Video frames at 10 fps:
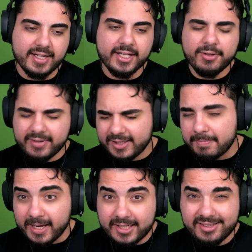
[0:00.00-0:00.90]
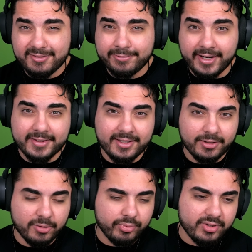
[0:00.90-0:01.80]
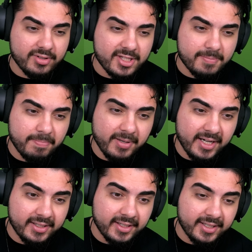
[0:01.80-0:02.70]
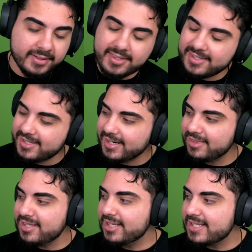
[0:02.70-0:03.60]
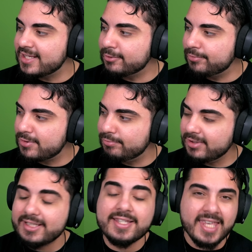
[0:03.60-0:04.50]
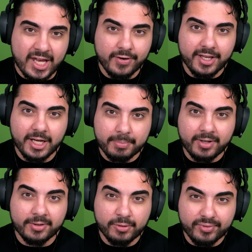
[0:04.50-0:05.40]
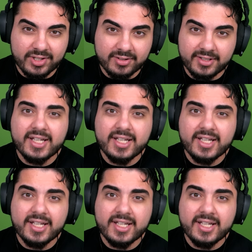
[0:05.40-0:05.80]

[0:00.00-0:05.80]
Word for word: I don't really mind fighting Lawbringers, but uh, see the thing is that it's really scary about Lawbringer.